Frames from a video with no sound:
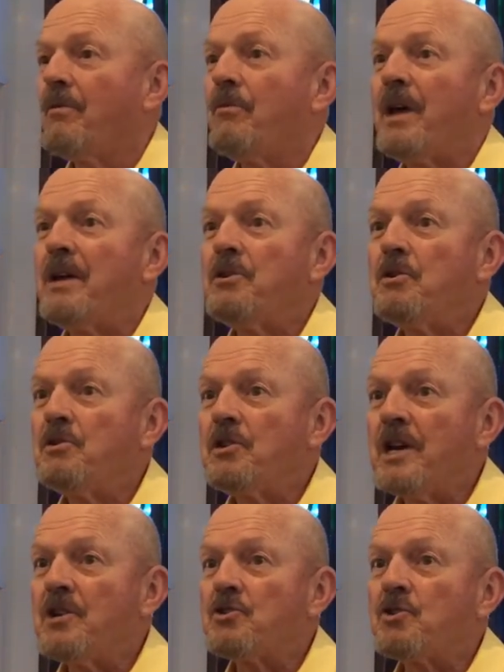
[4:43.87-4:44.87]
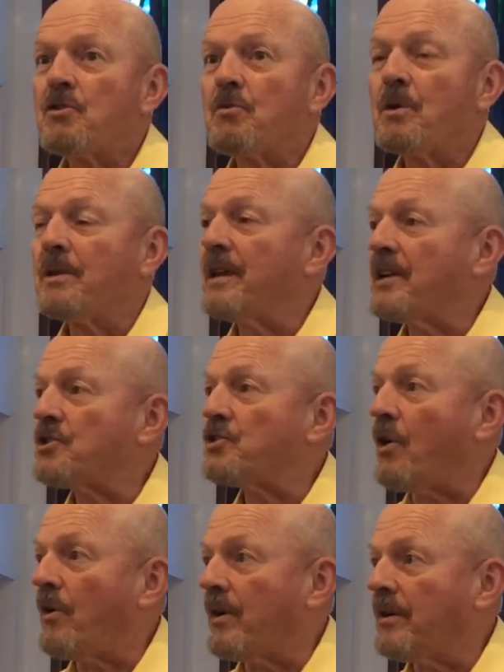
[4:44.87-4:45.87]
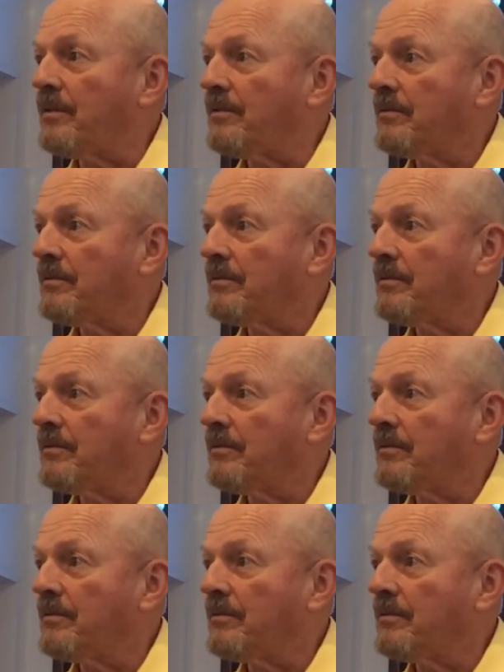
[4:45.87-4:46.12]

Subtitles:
They knew danger when they saw it.